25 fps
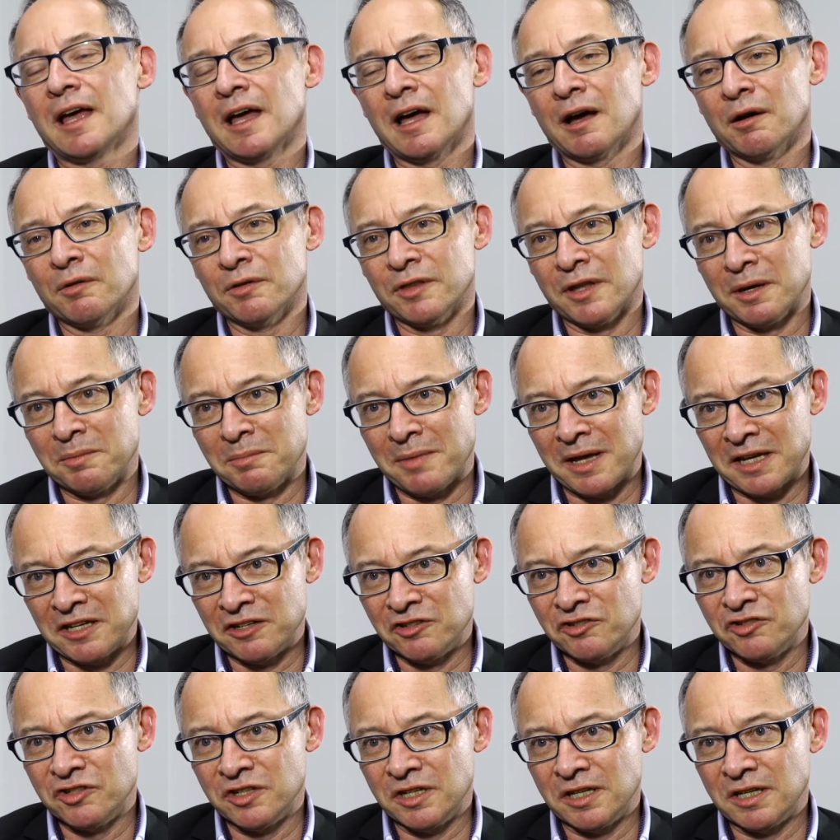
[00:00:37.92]
How are they
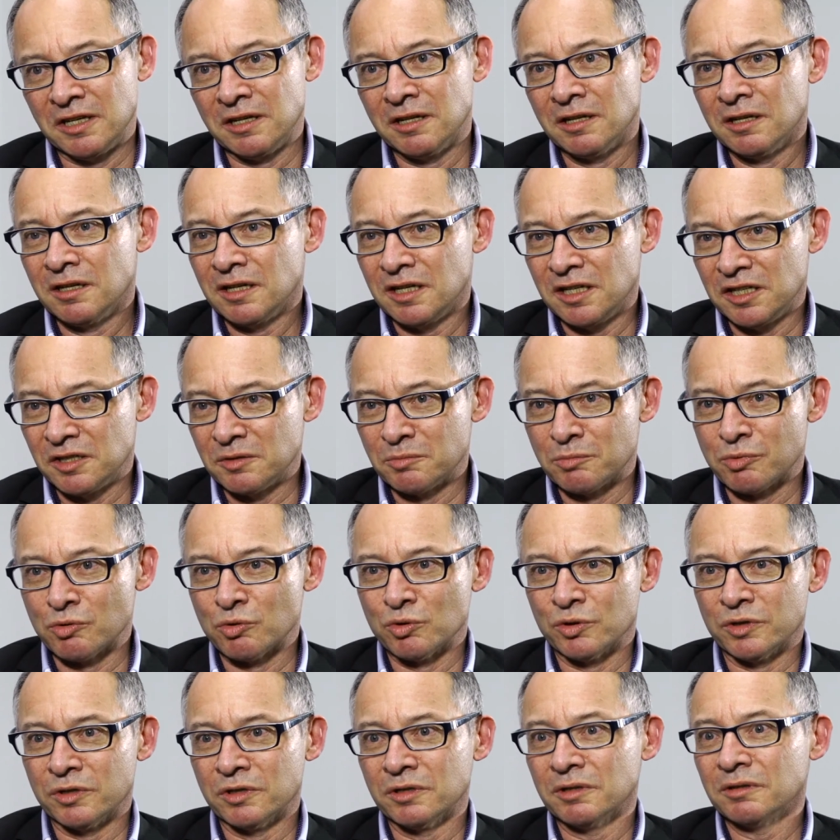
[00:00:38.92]
managing in a
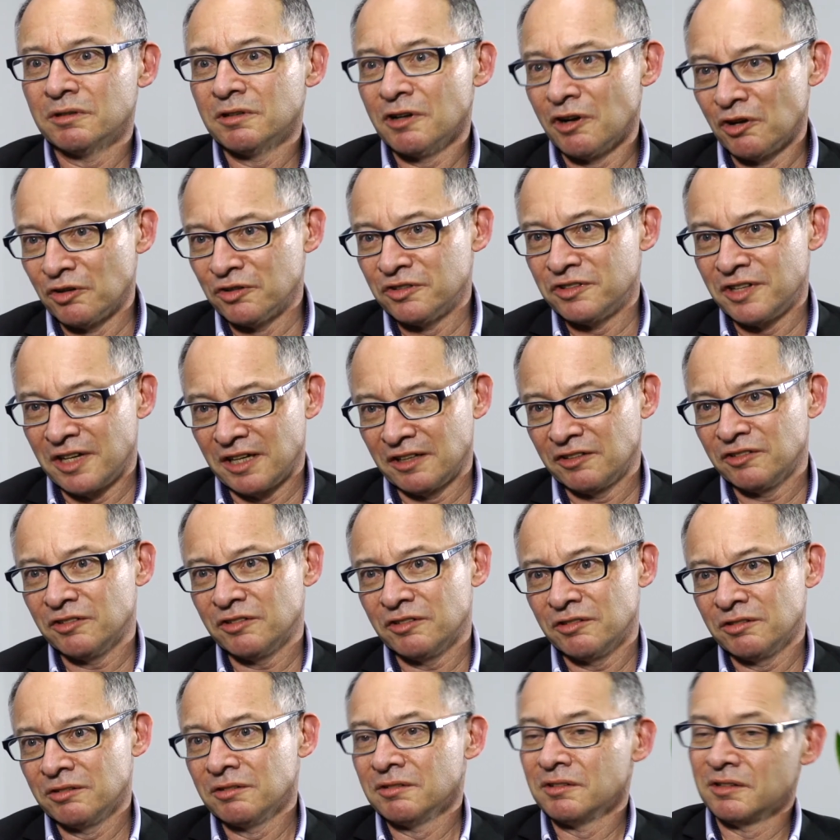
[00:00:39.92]
broader
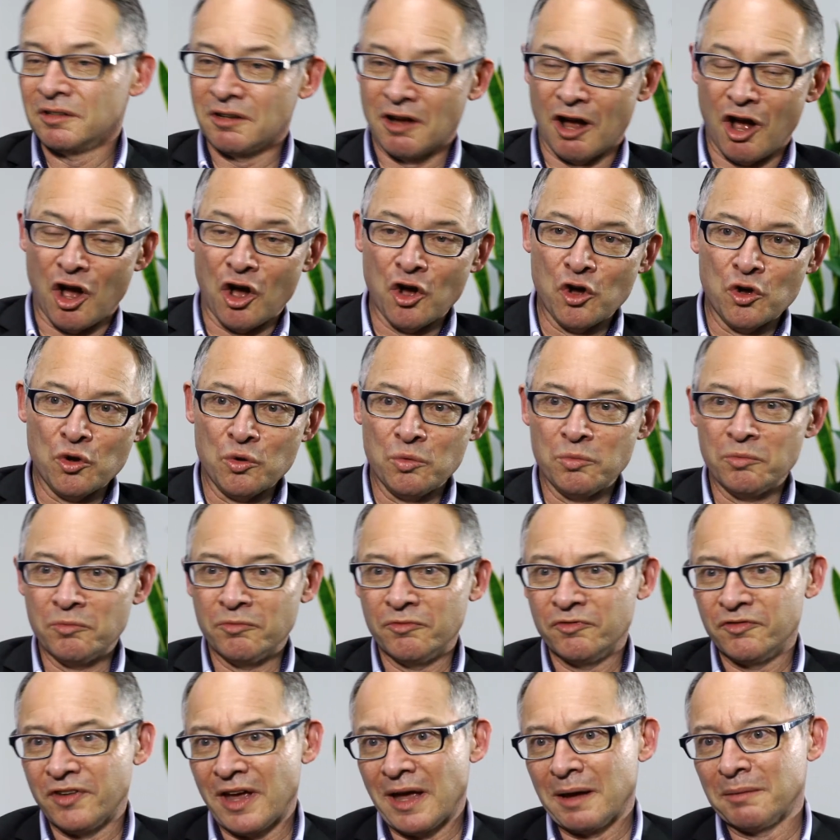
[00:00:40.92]
context, home,
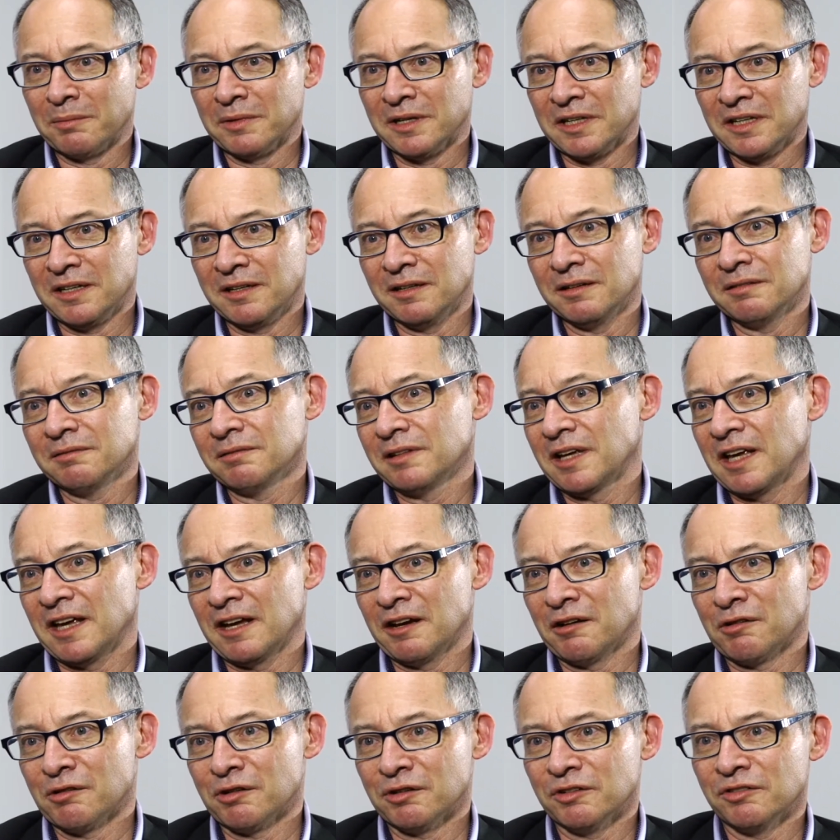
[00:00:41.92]
family,
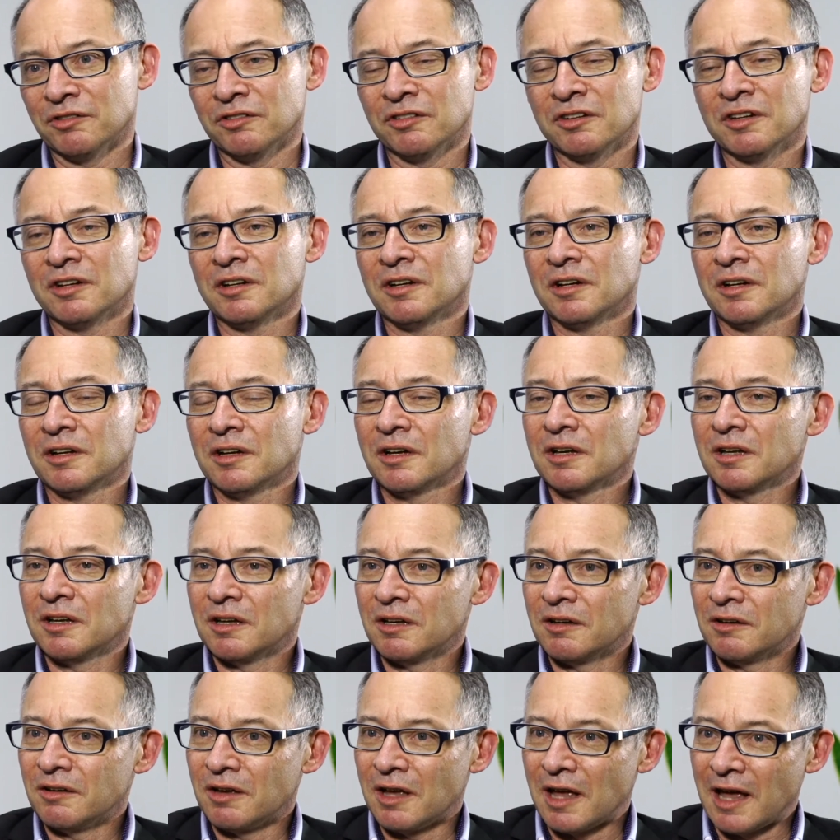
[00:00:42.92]
carers?
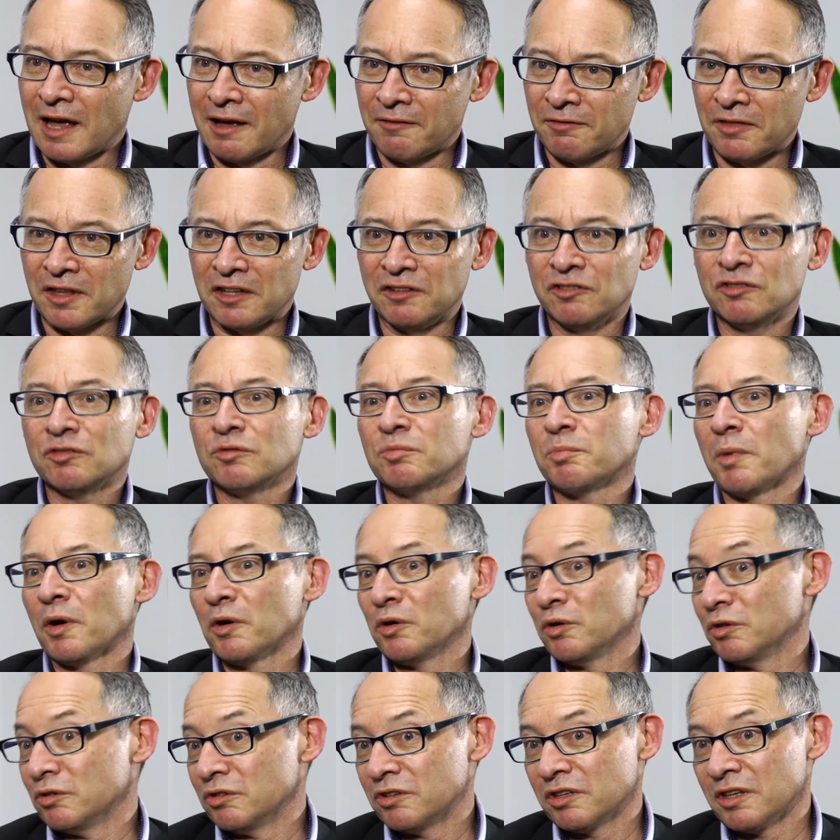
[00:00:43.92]
Have they
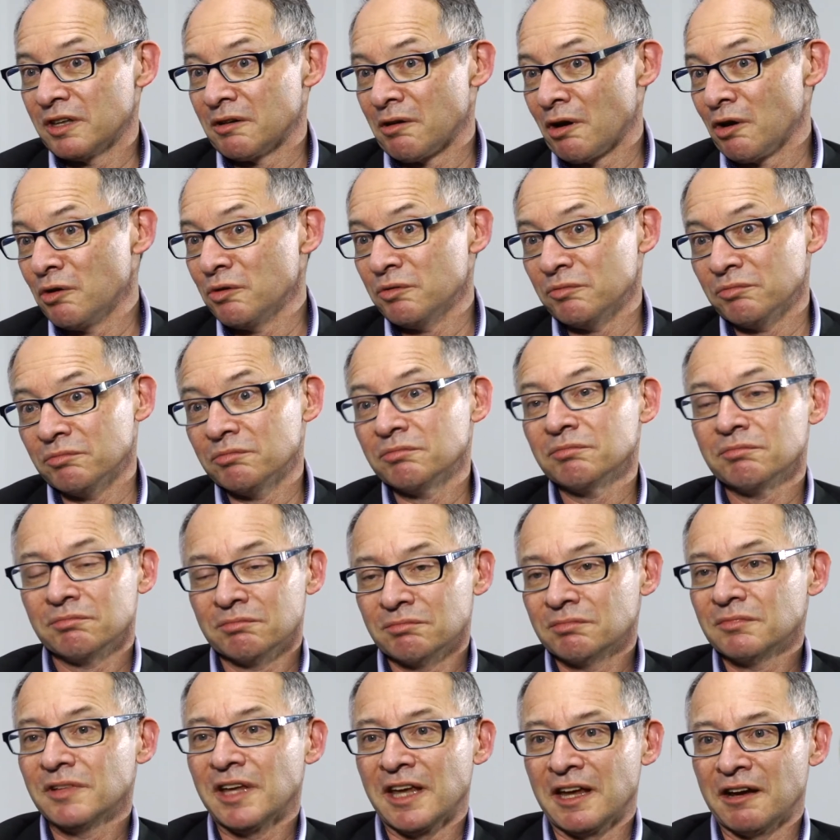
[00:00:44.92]
spoken to their own
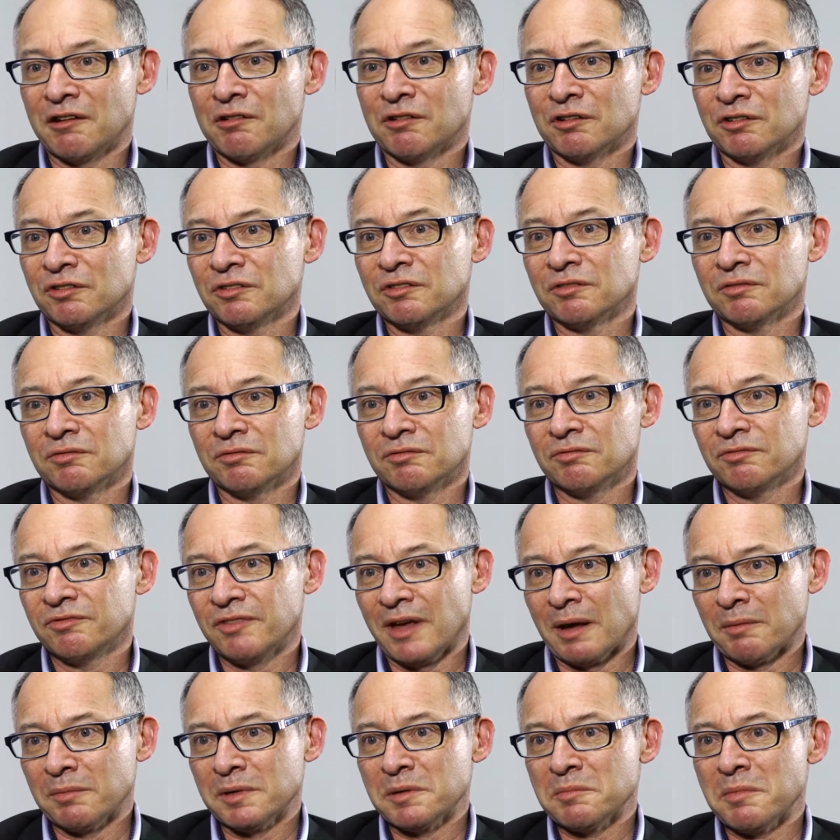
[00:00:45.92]
carers and
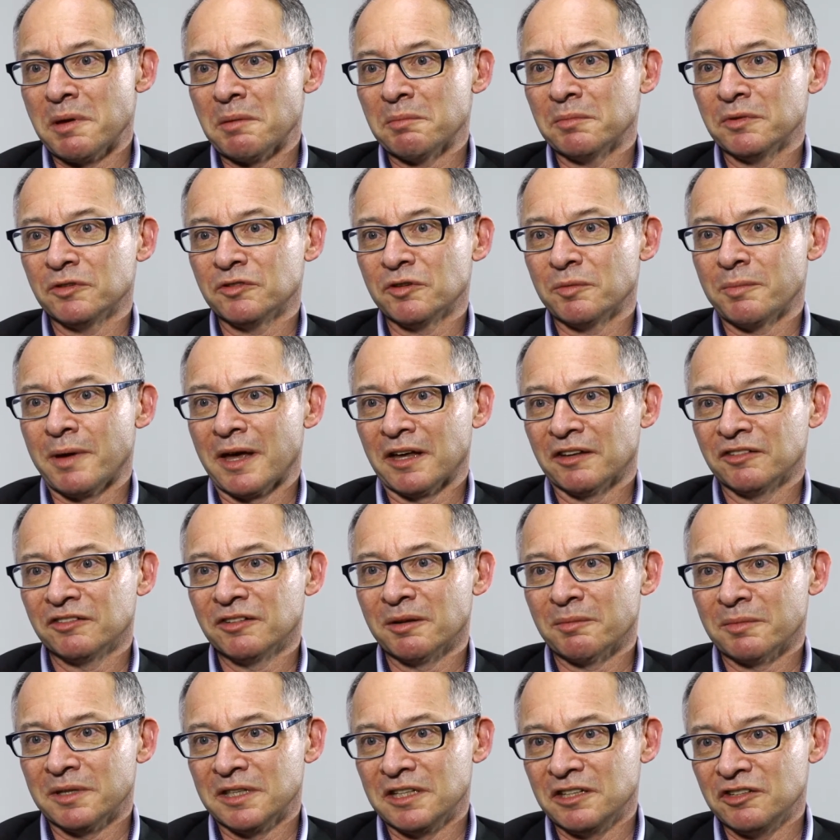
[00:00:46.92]
family members about
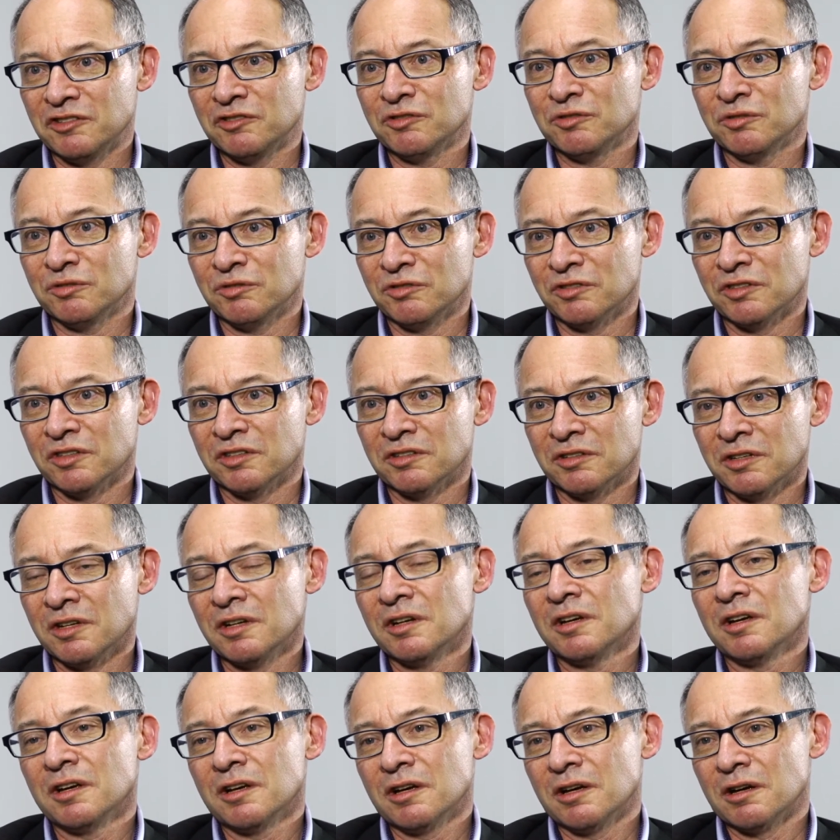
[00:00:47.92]
some of the issues that
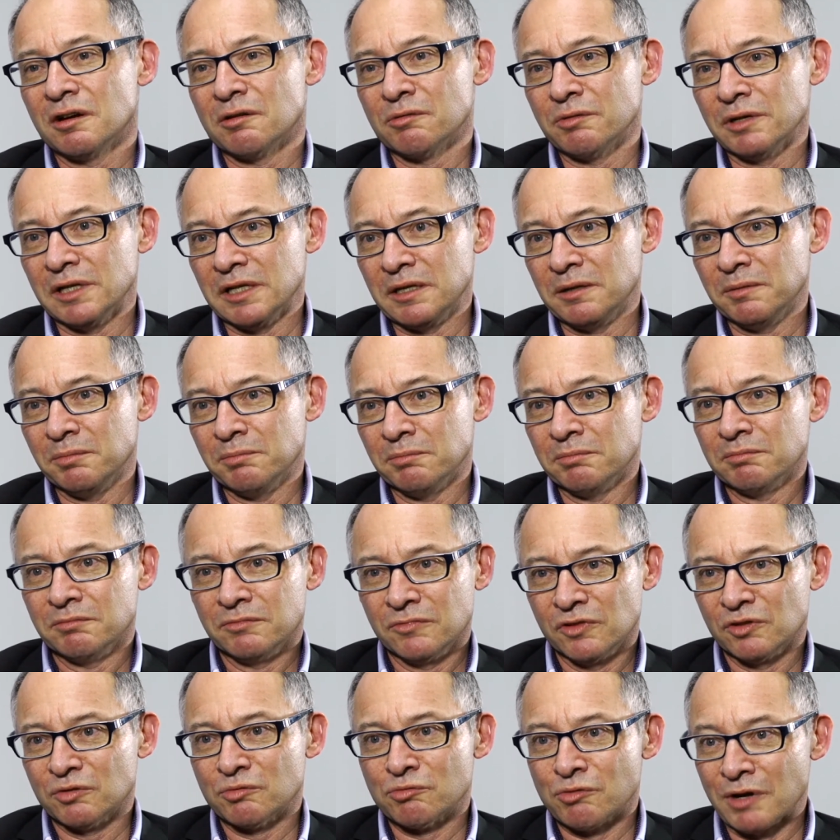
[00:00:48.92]
are really
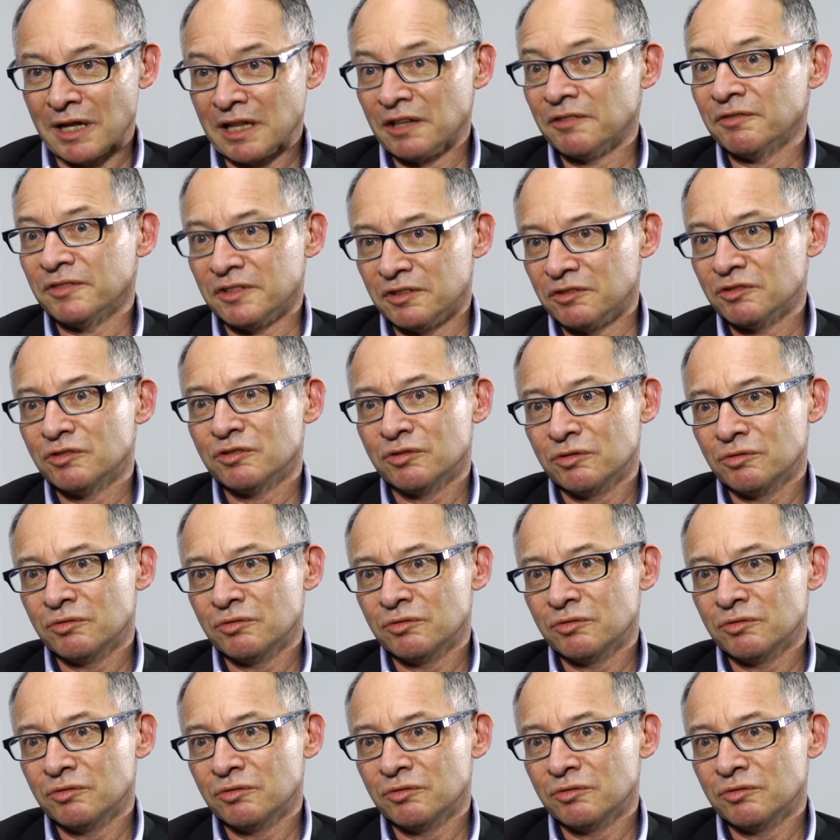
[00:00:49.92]
sort of relevant